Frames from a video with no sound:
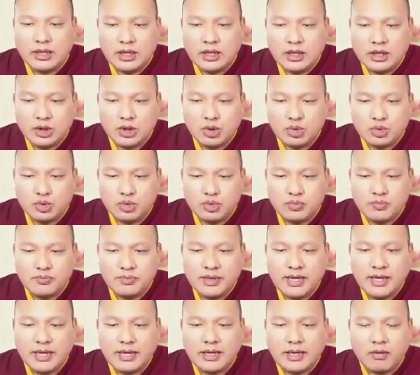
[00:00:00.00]
He would prevent
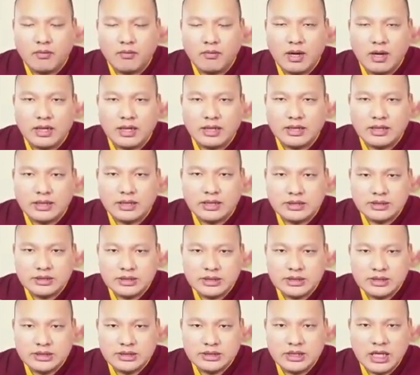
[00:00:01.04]
people from eating meat.
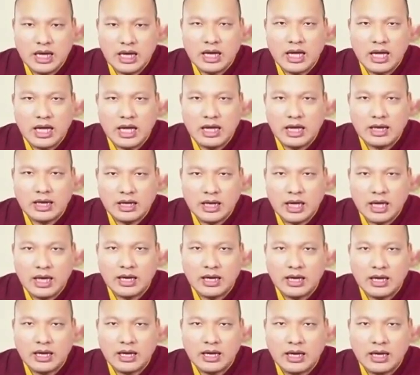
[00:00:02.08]
But in Kongpo,
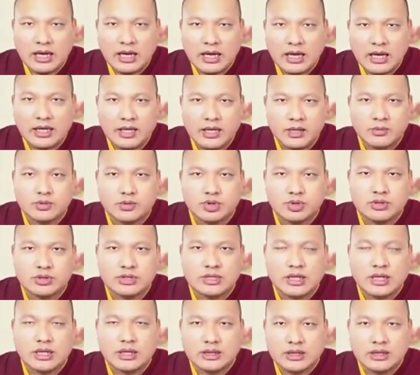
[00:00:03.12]
because of the
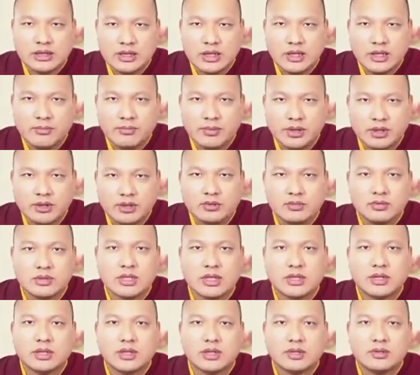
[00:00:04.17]
situation of the
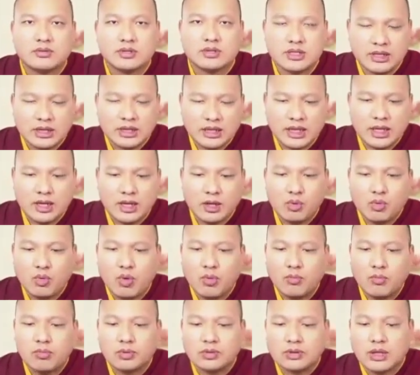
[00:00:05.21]
region, it was difficult to
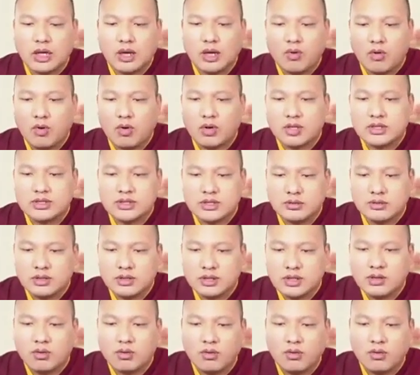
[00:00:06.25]
prevent people from eating meat.